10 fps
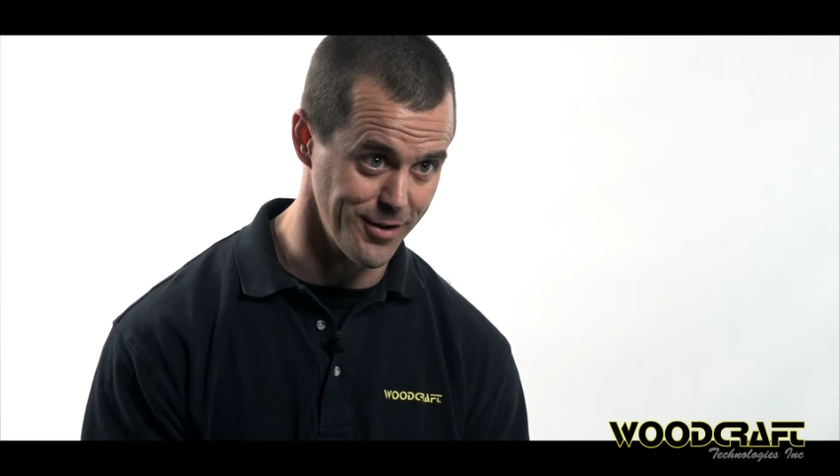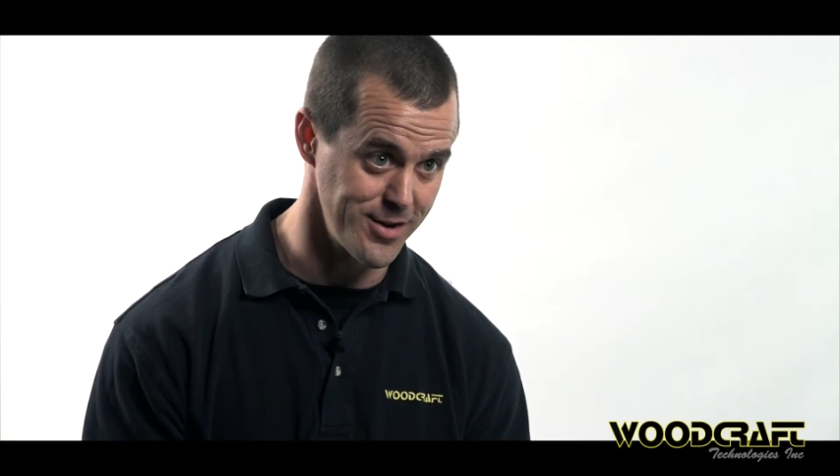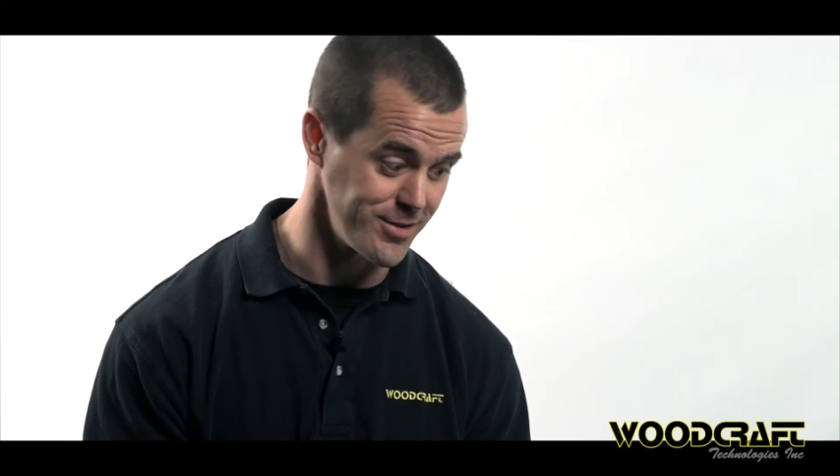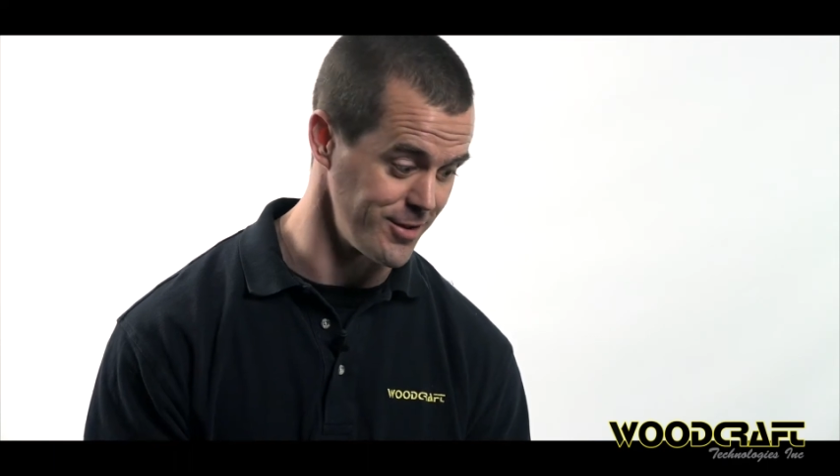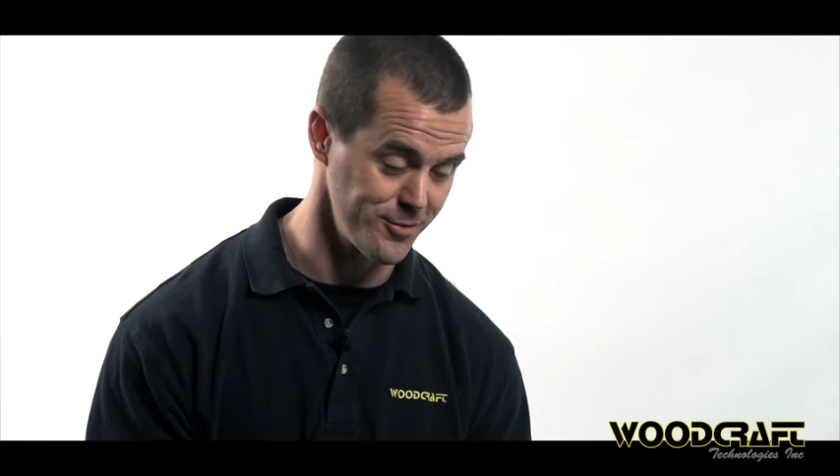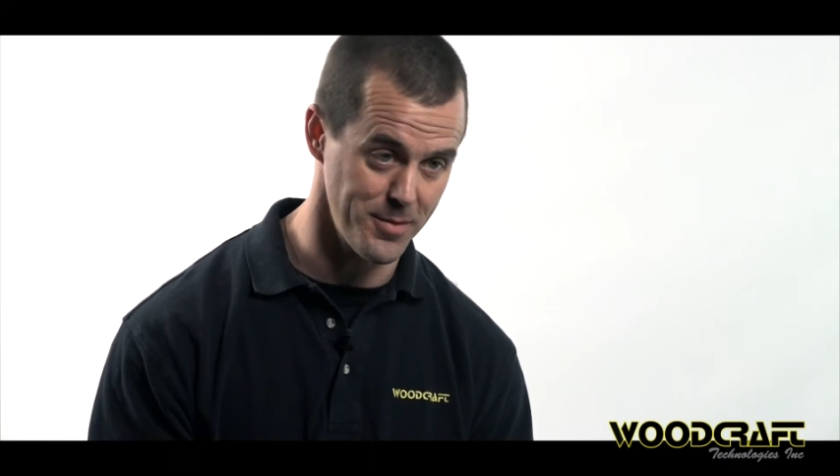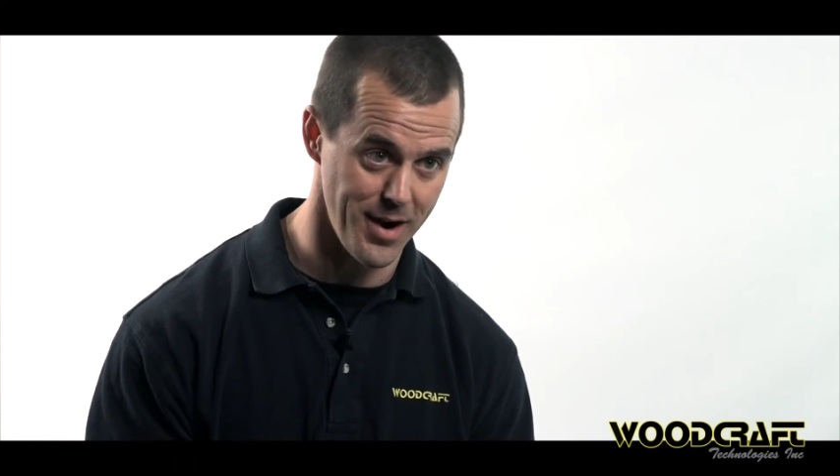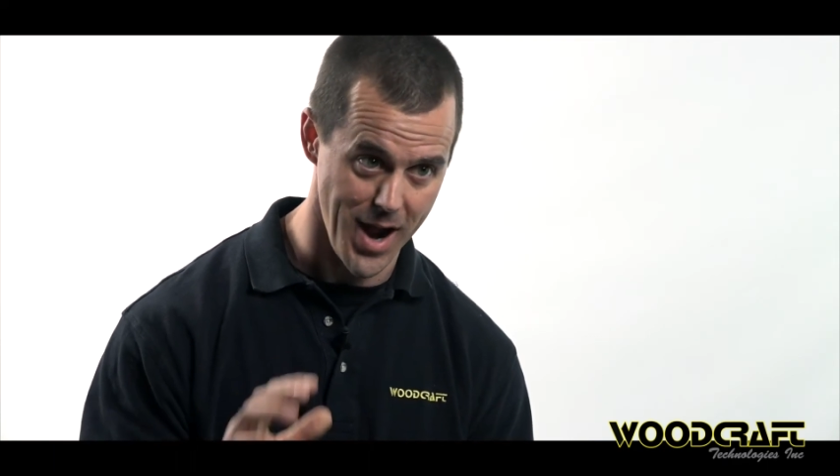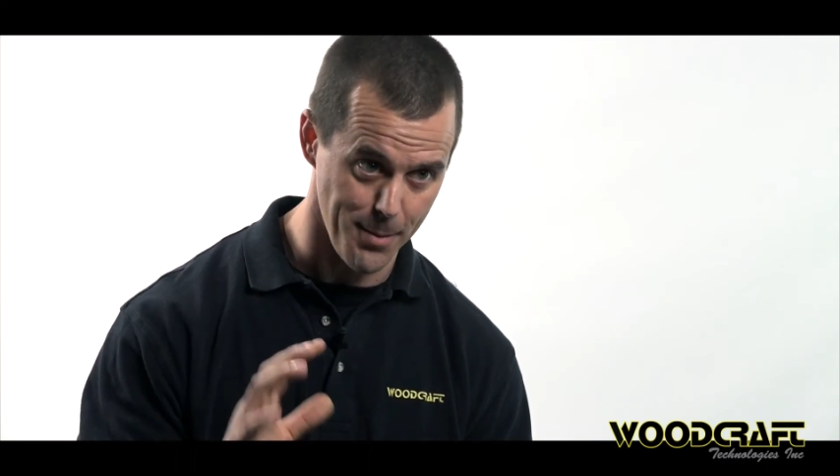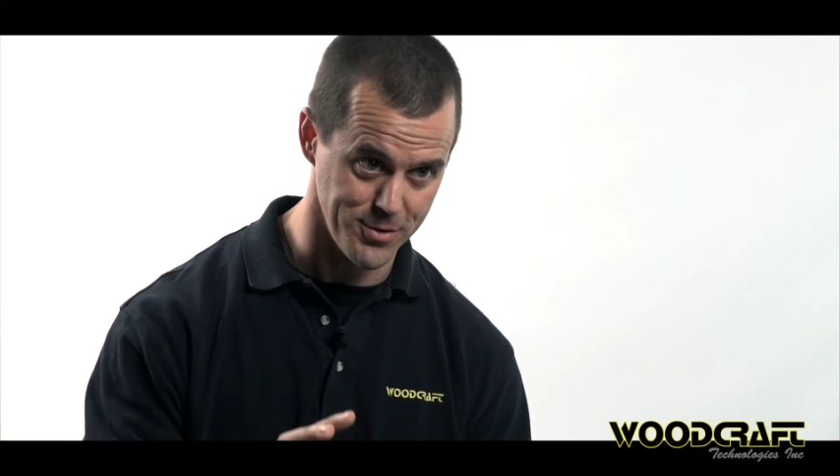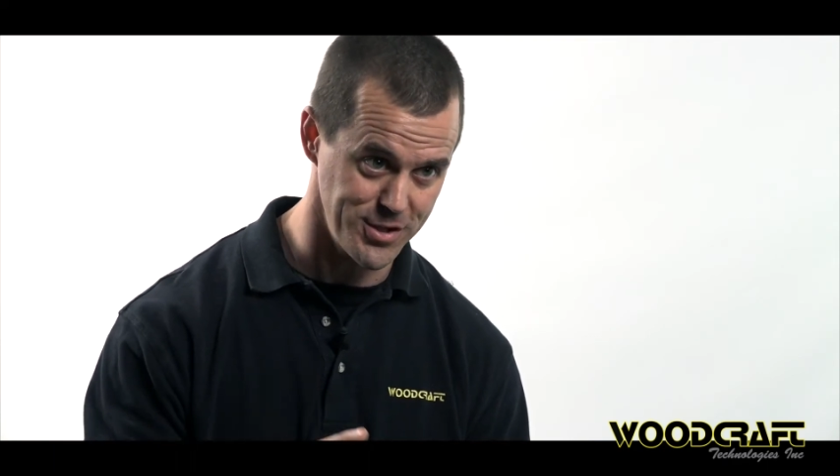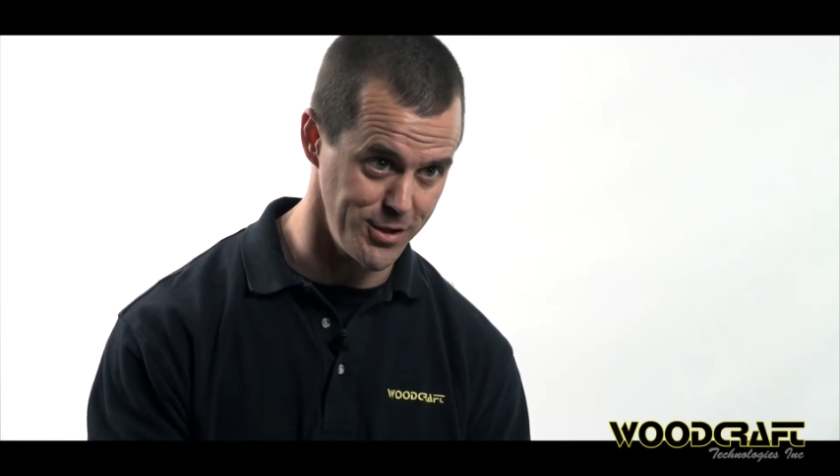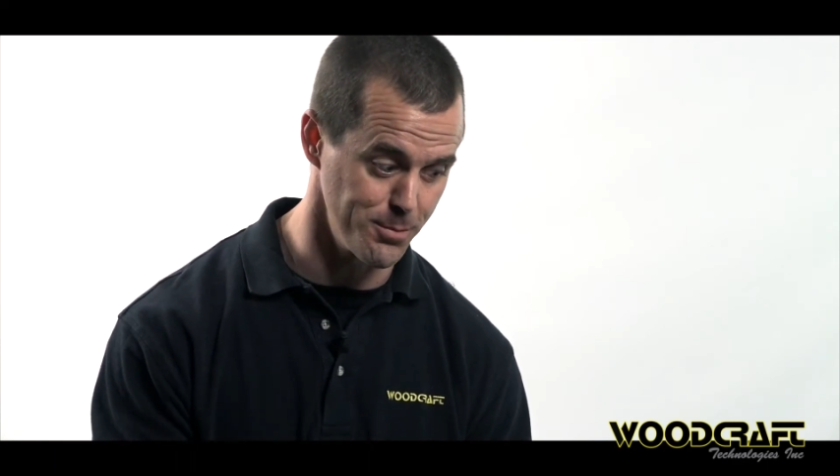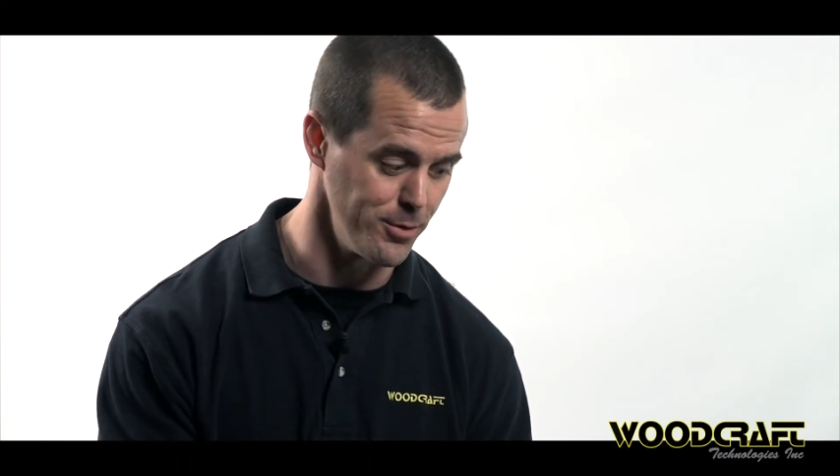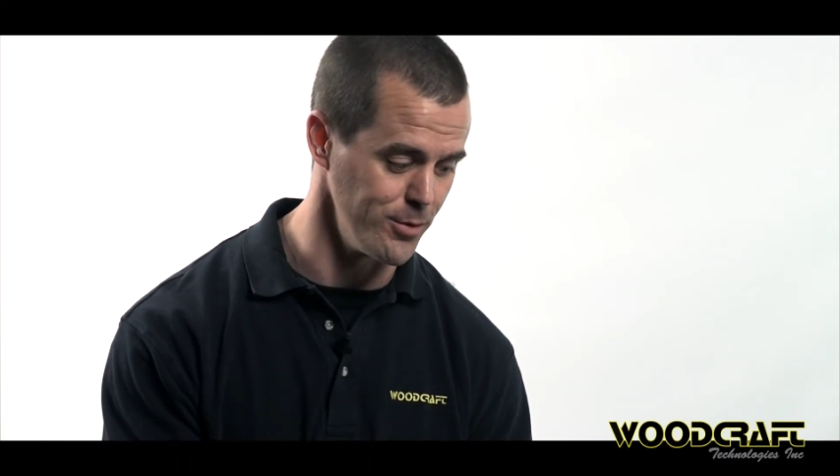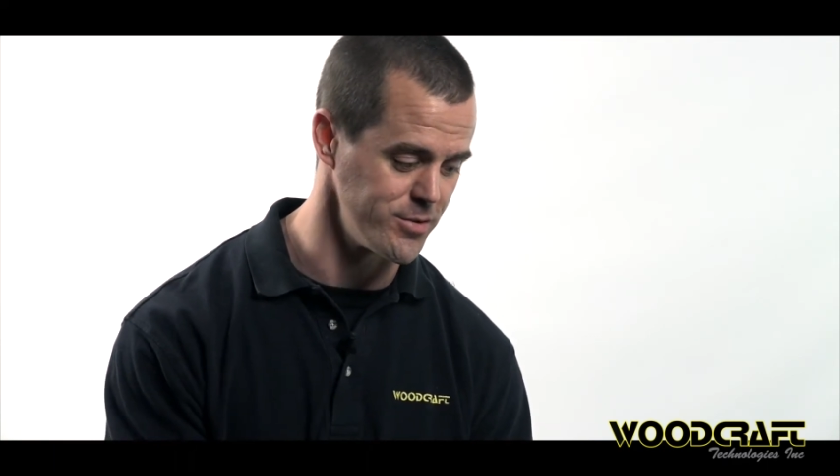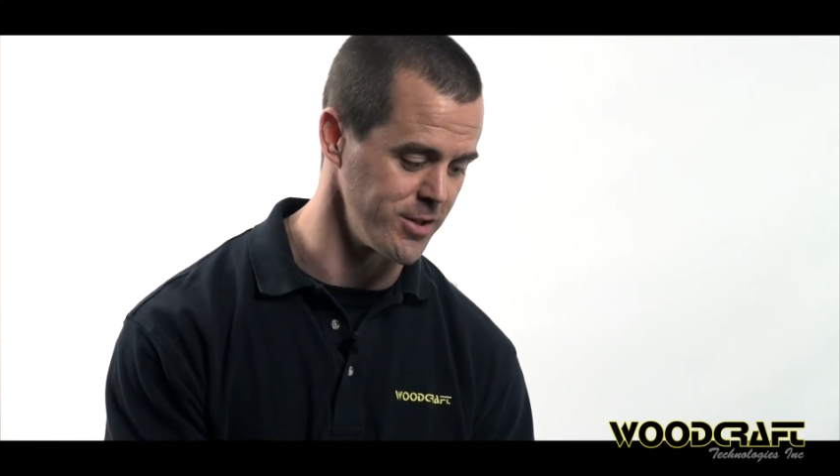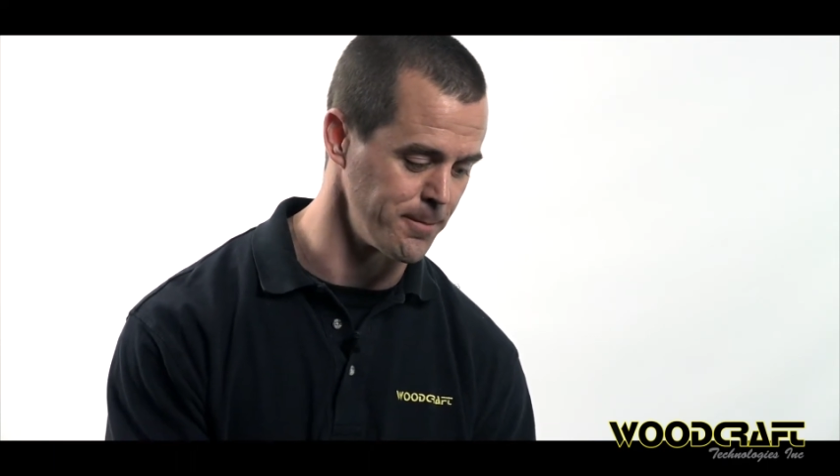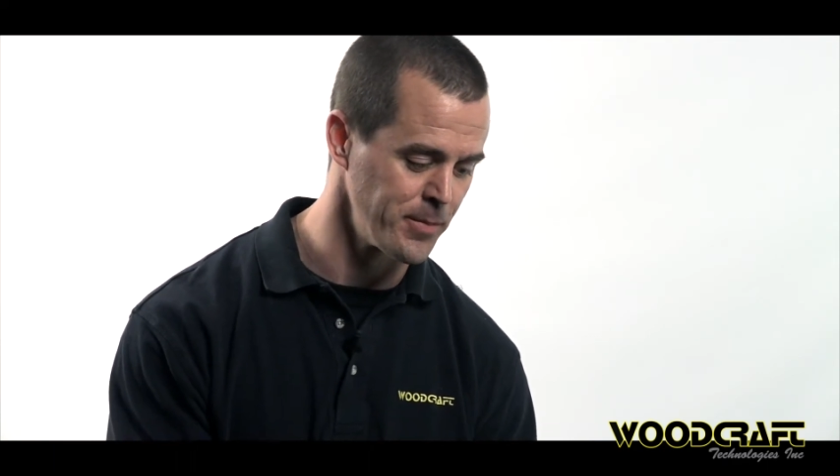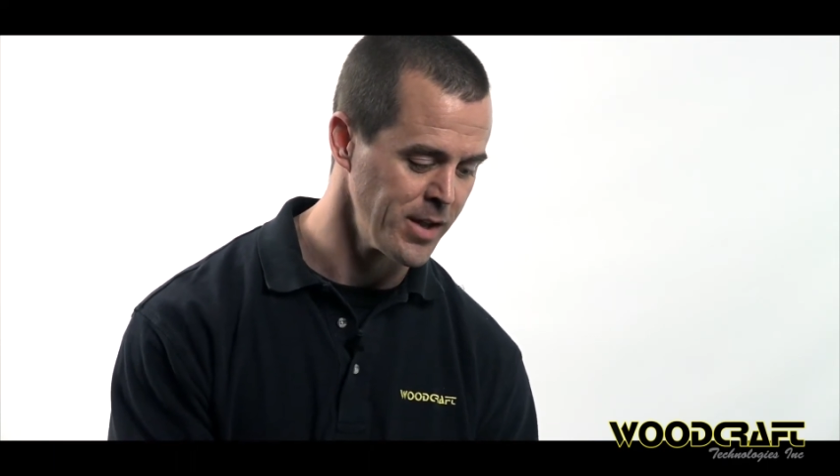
crazy. It doesn't matter how much heat you're producing.